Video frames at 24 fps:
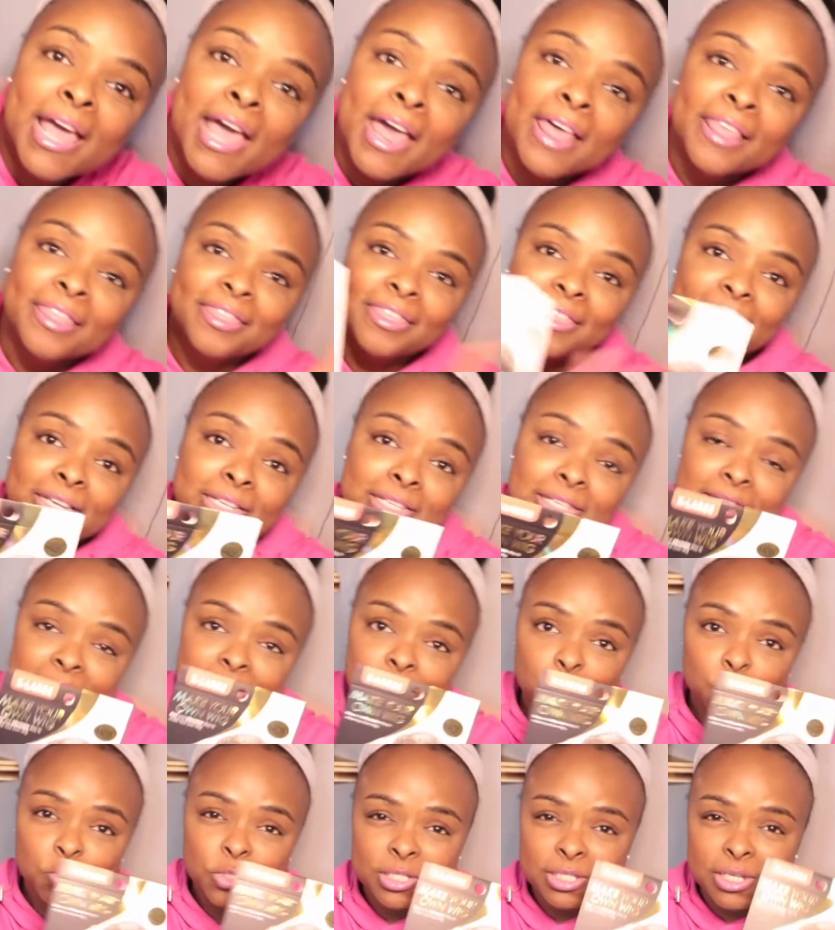This
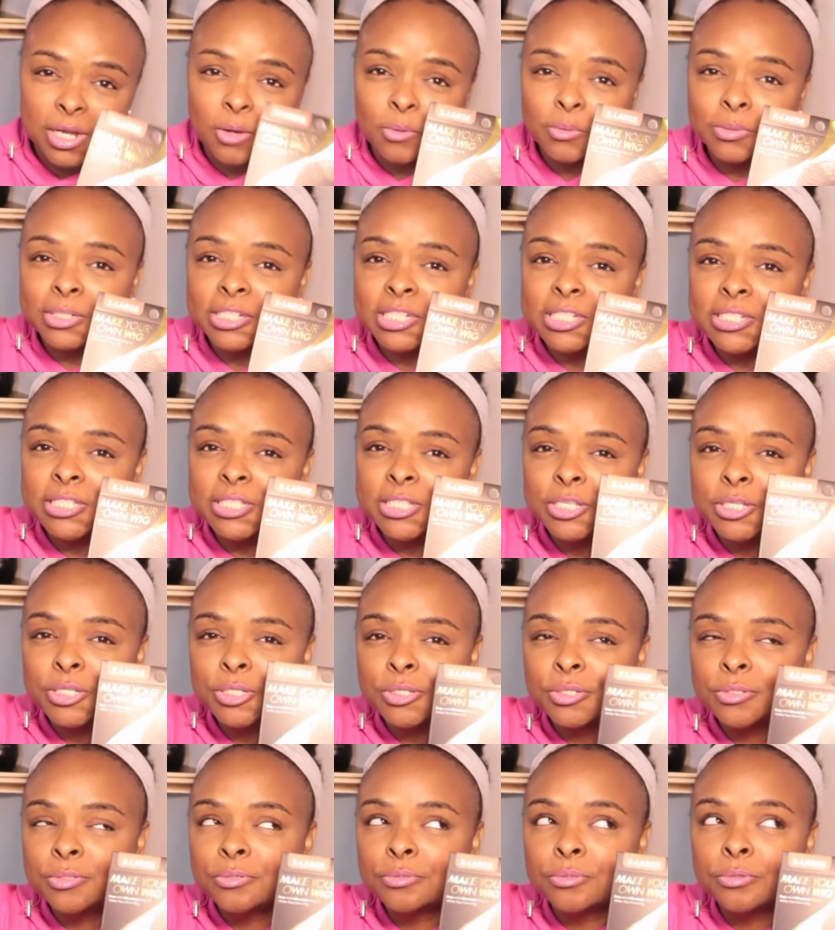was only
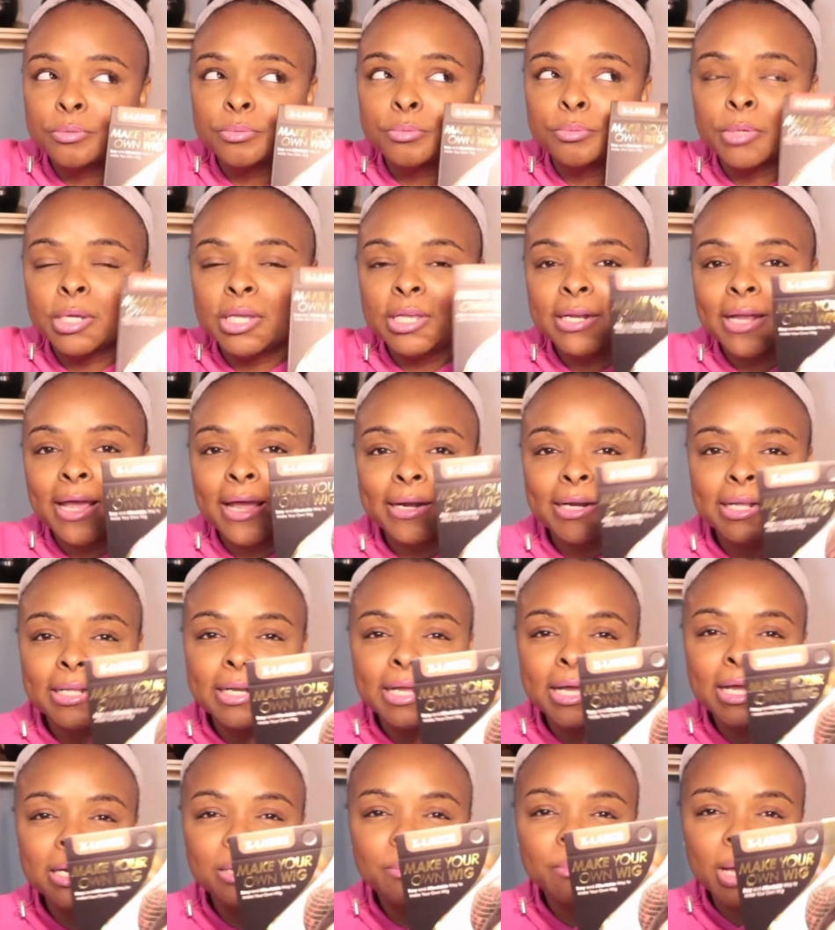
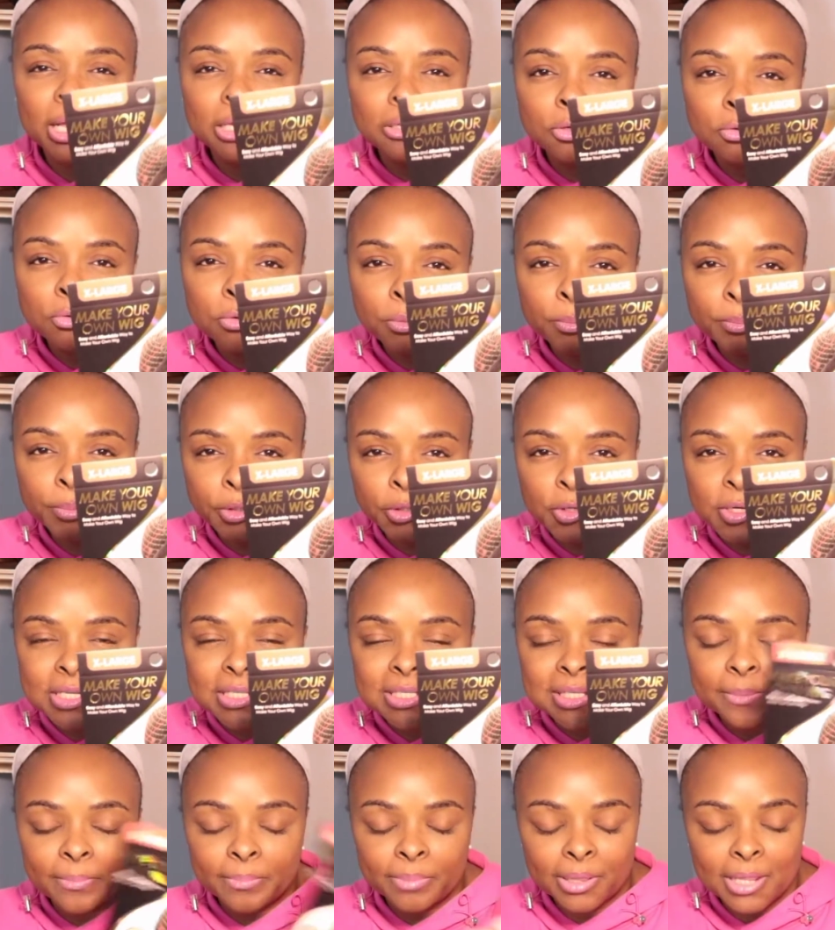$3.99 in my local beauty
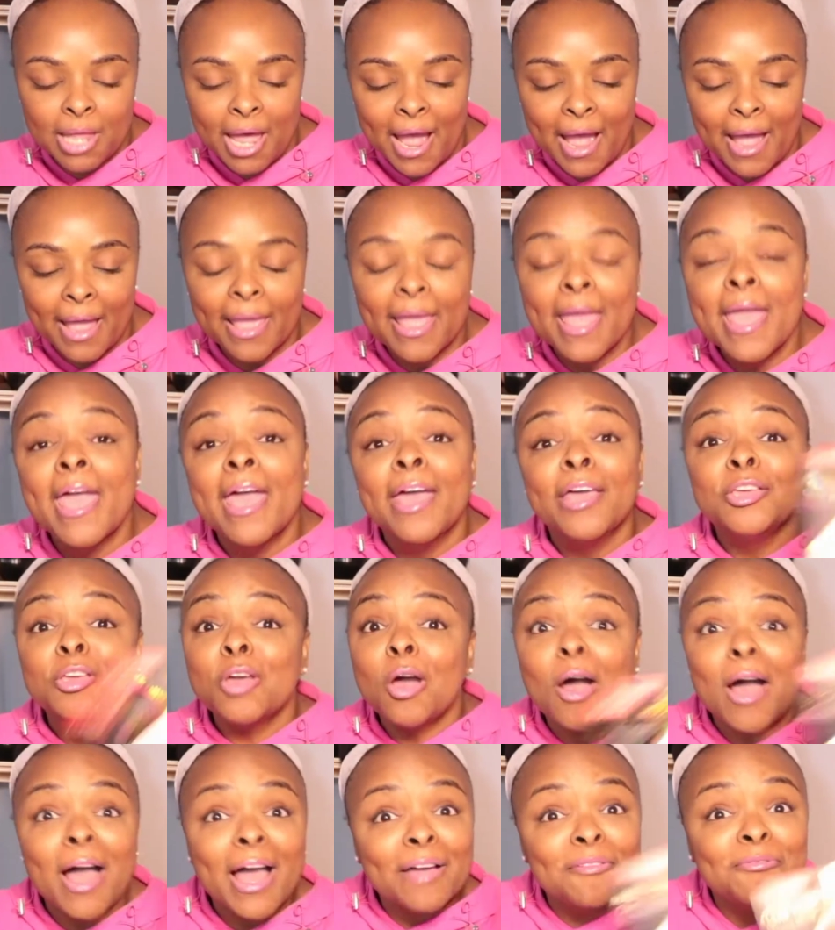supply. Y'all,
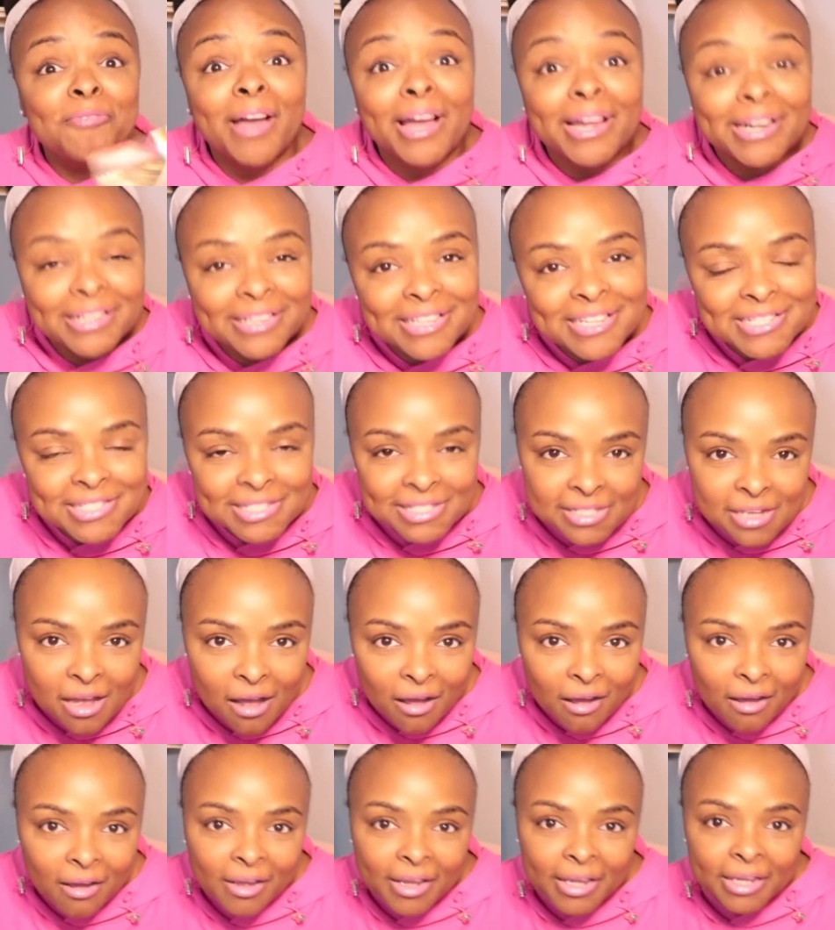I finally
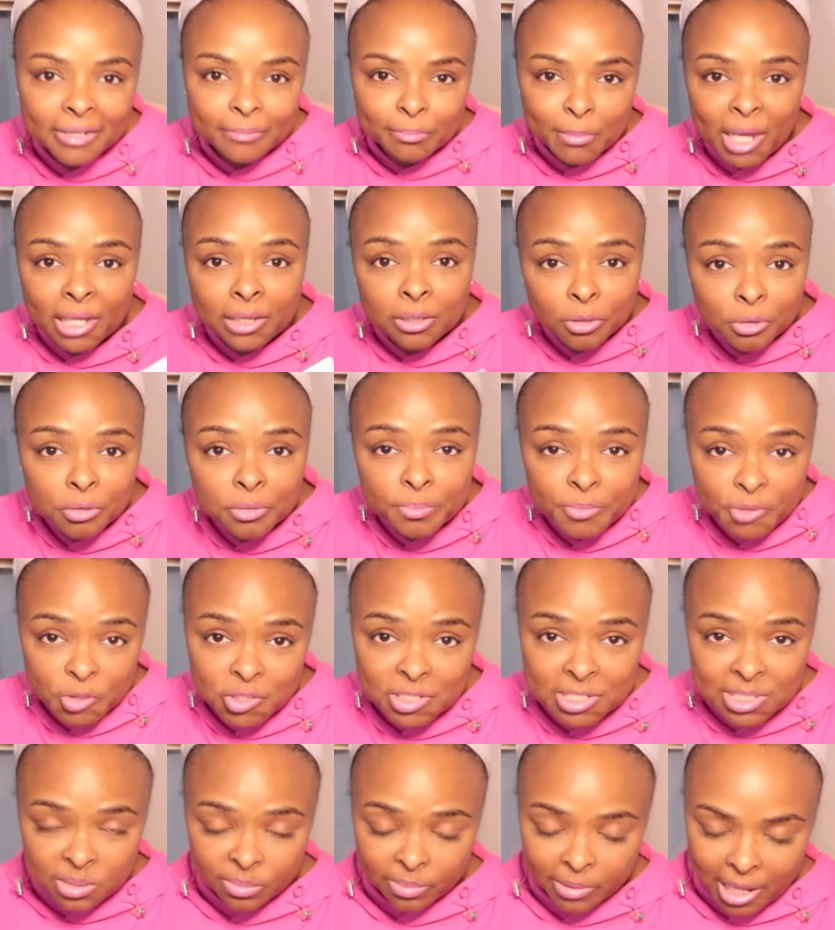saw in my local beauty
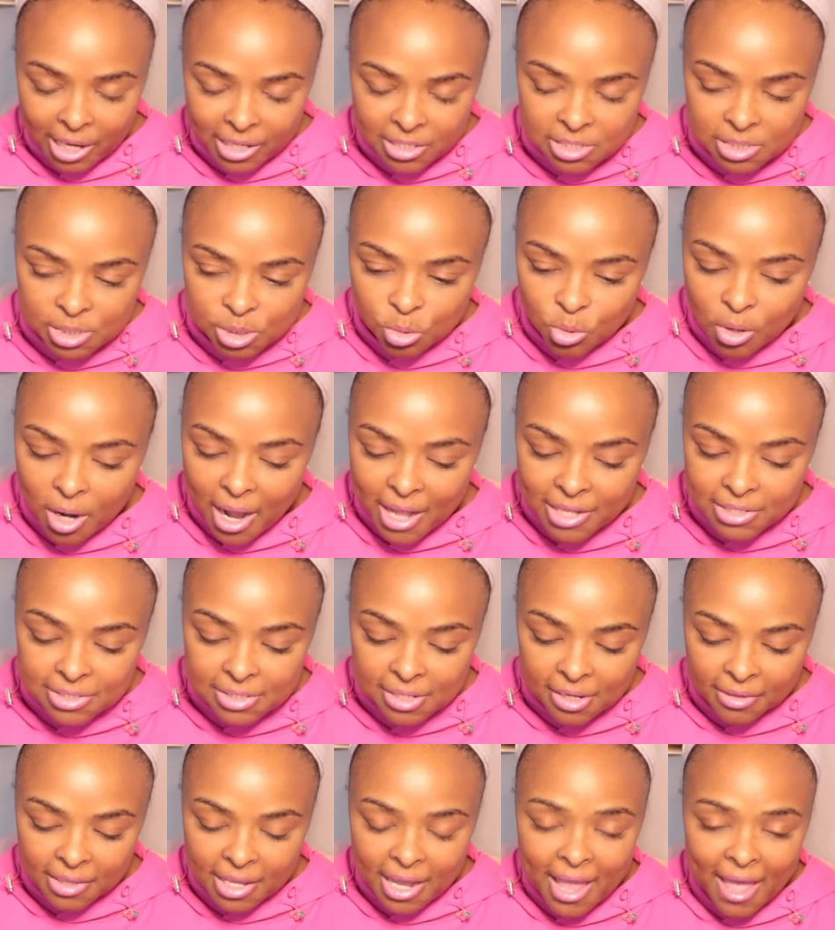supply store, I saw
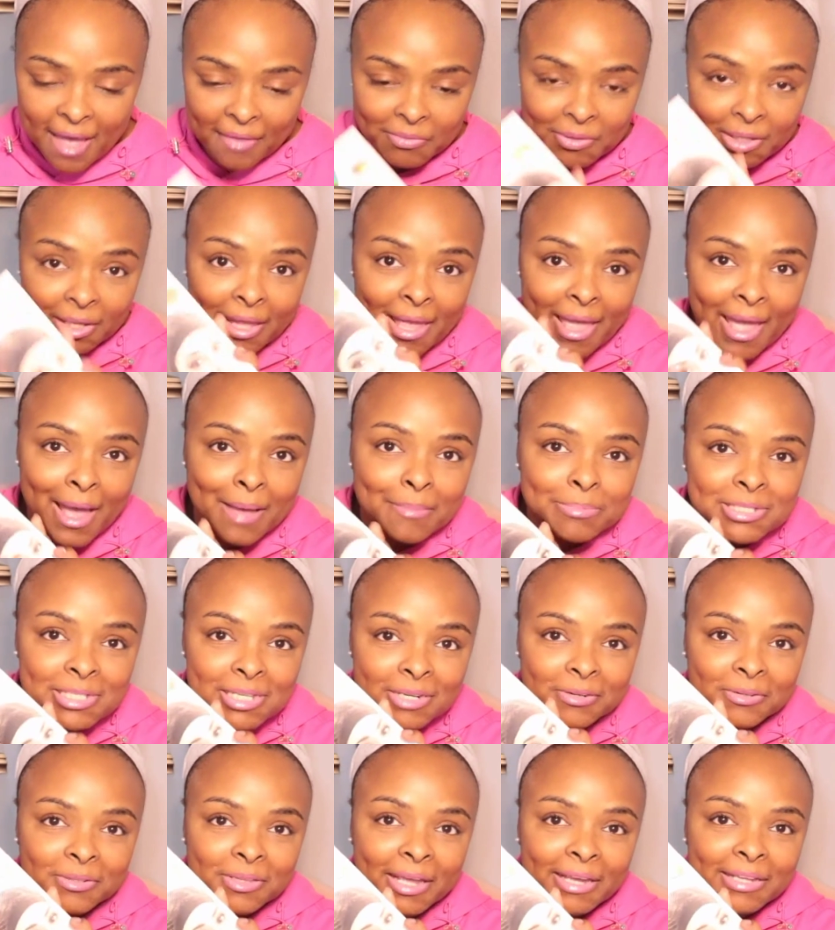they have the caps that
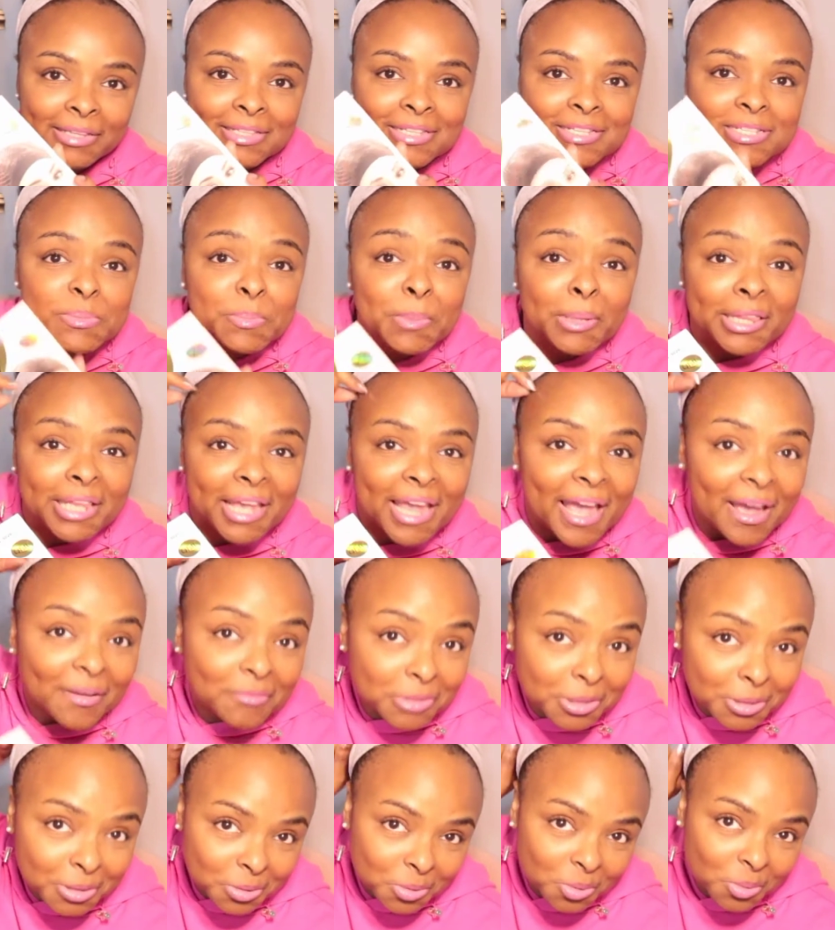are like this, but they have the
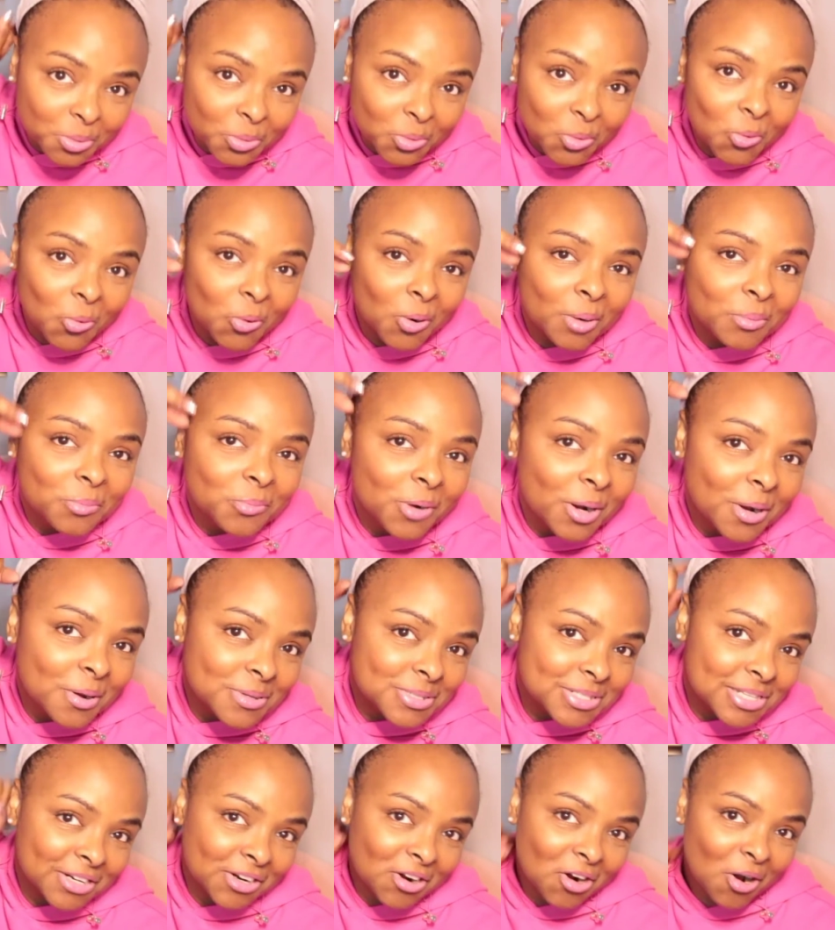little cornrows
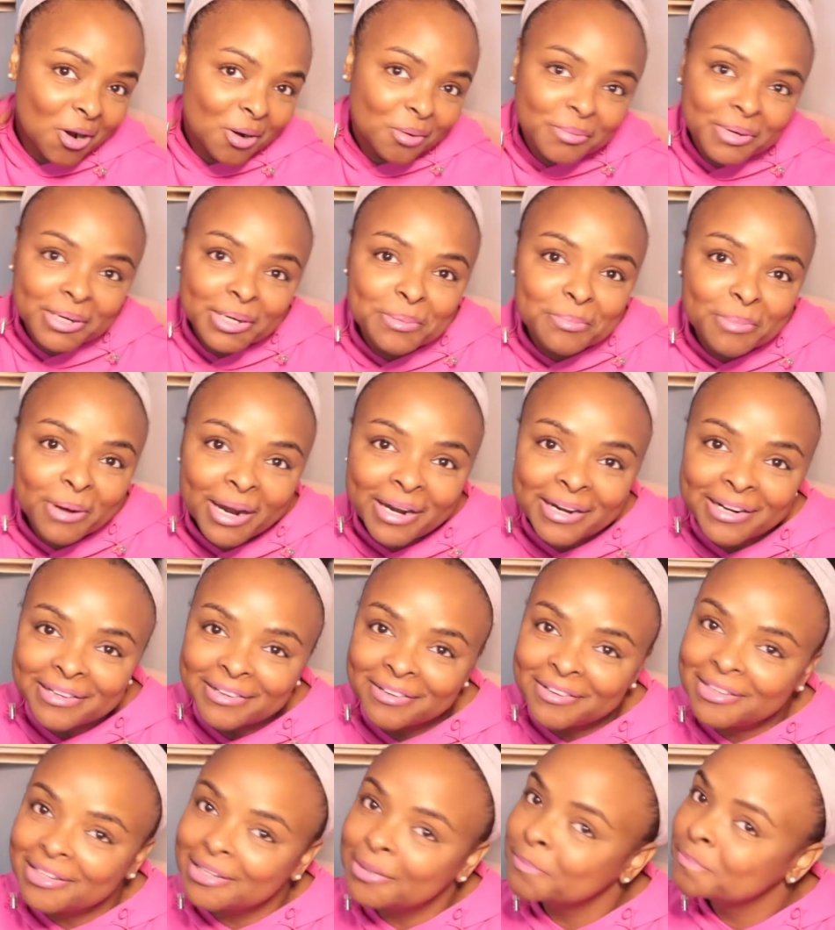that are already braided
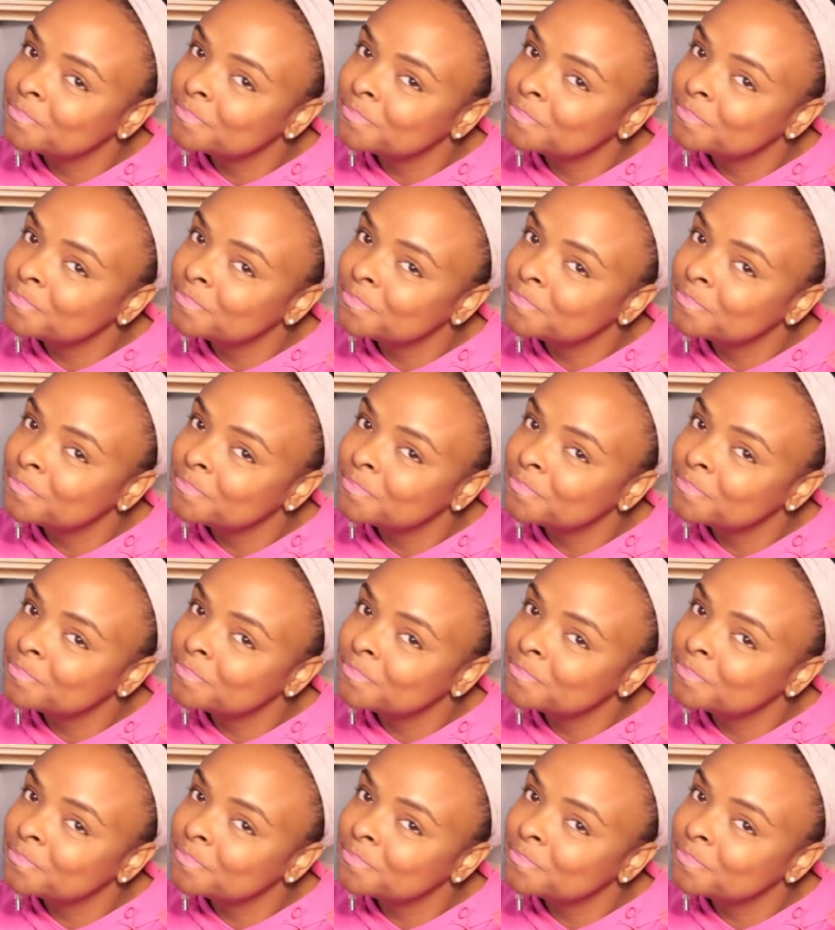on it.